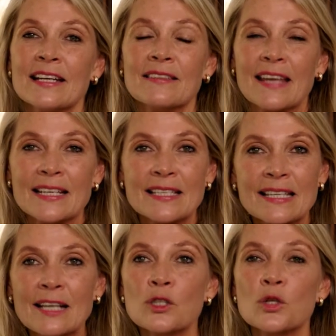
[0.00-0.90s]
the
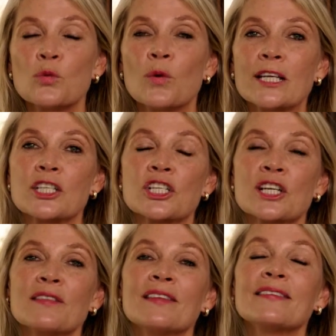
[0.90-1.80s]
extent to
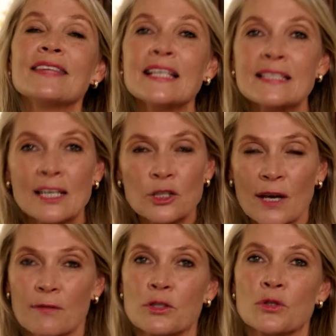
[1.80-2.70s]
which the things that you
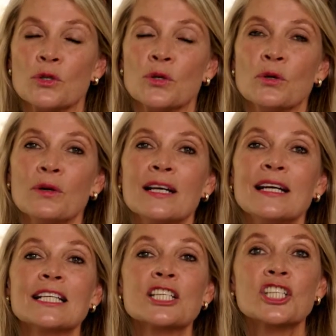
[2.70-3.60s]
have to do
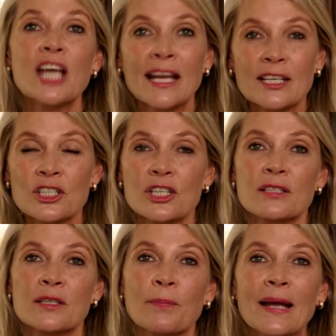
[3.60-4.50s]
change
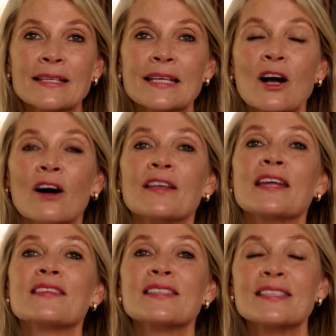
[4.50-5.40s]
depending
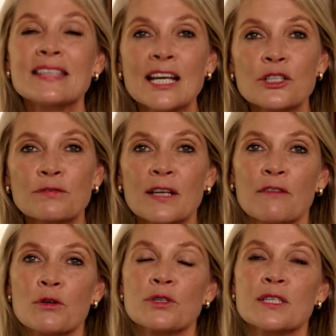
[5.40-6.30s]
on the stage of
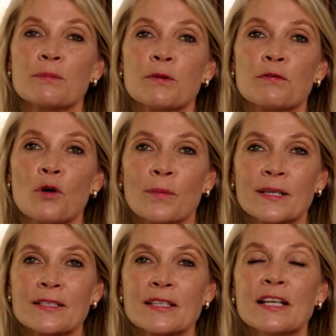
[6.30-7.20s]
diversity
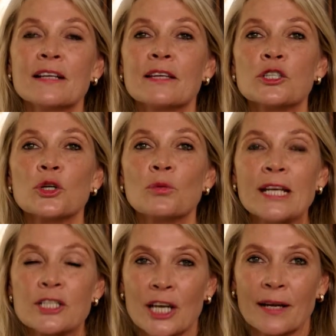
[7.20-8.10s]
performance that you're
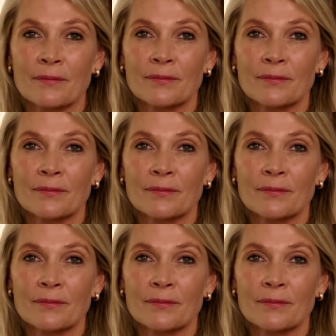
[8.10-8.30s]
reaching.